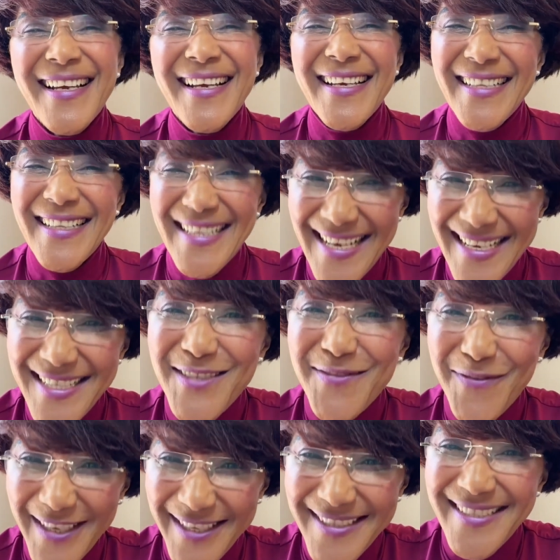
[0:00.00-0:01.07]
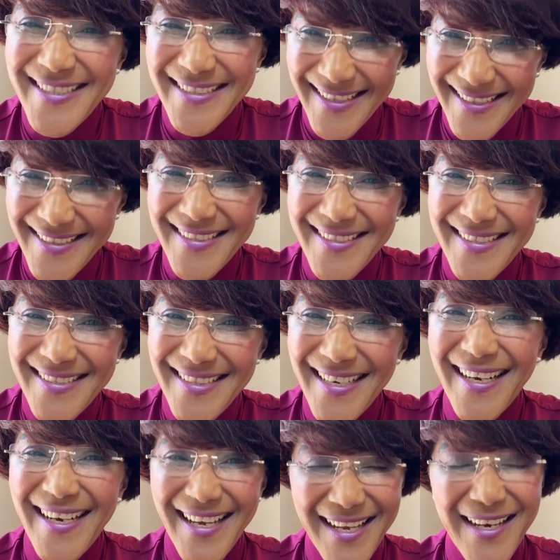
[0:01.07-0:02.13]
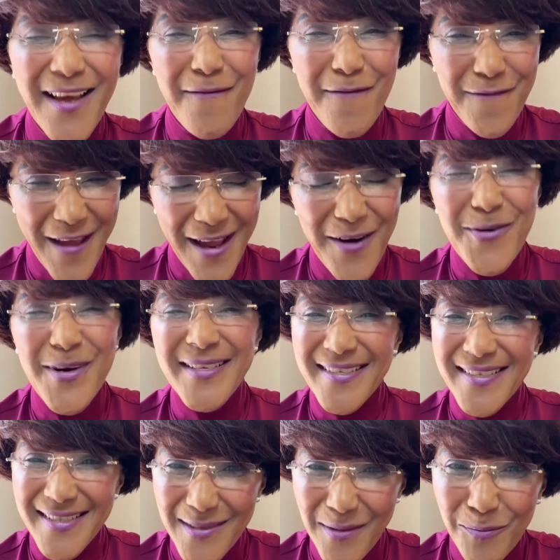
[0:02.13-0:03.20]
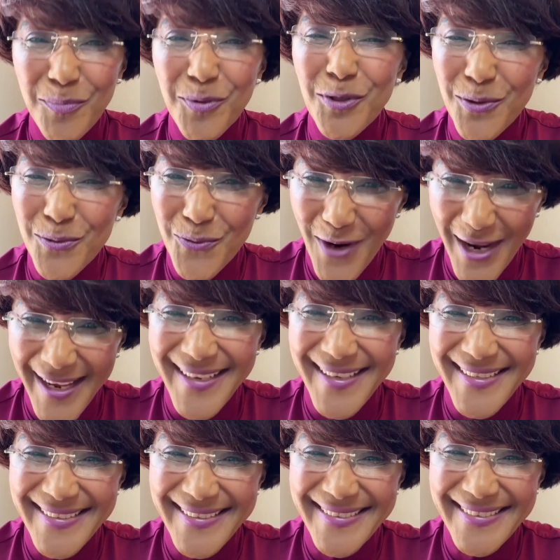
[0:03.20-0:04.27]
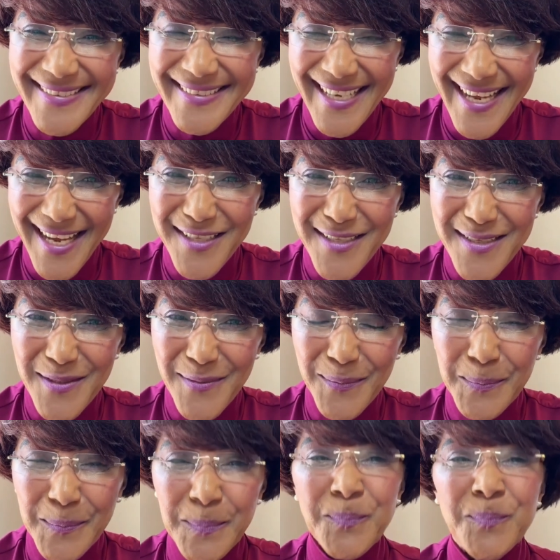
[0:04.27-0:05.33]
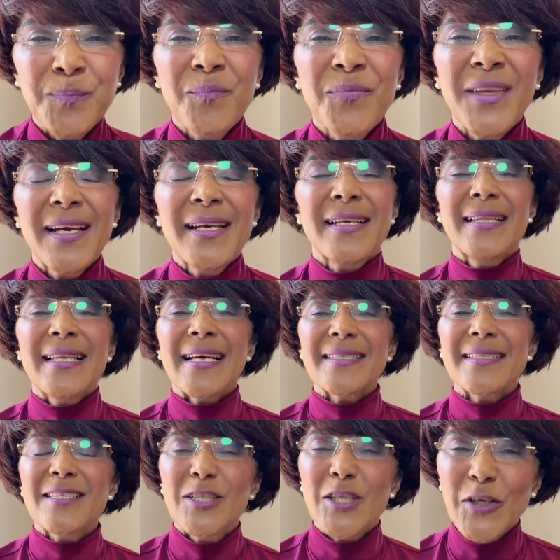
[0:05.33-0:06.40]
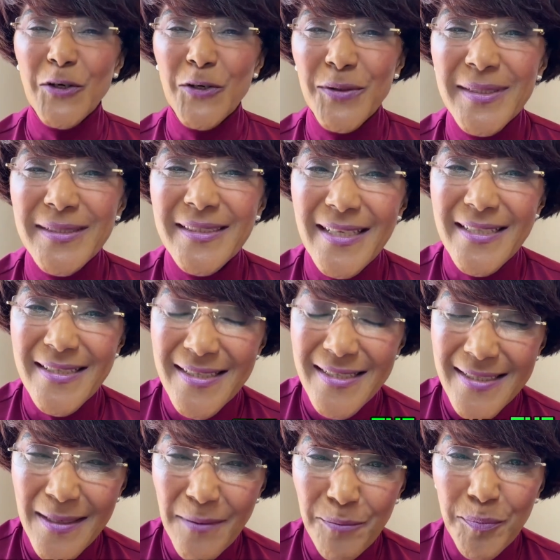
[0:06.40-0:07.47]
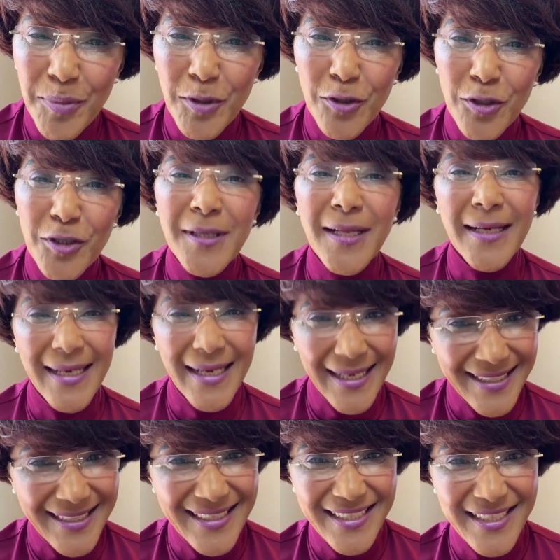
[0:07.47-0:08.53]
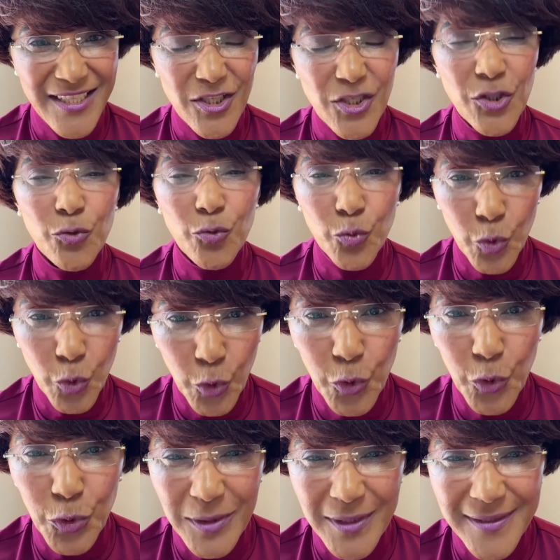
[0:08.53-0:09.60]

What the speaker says: fix this in a very simple way. Yes? Let's learn the simple English rule.